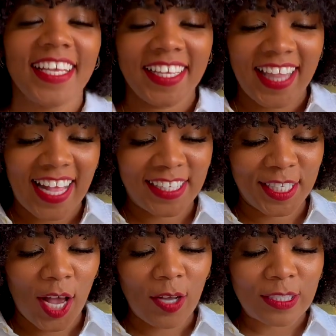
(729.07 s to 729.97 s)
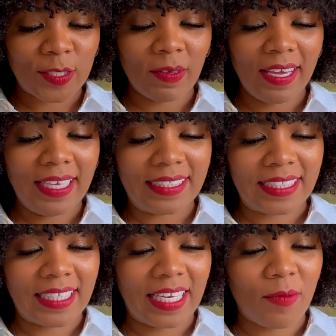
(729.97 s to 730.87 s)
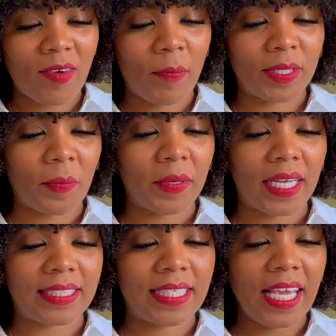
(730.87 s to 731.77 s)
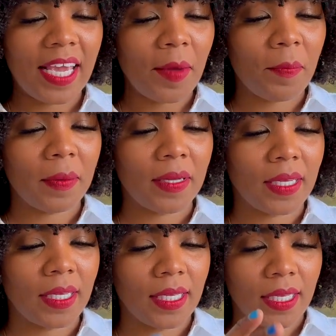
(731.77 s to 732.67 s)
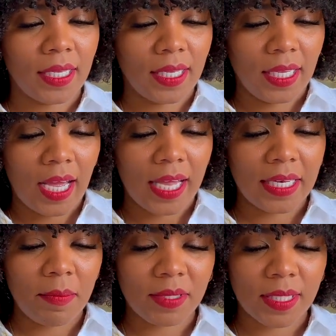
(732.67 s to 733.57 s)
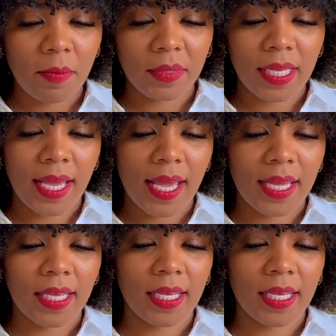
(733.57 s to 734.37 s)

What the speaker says: That's so sweet. And then wrap it up in a tape, and then something there.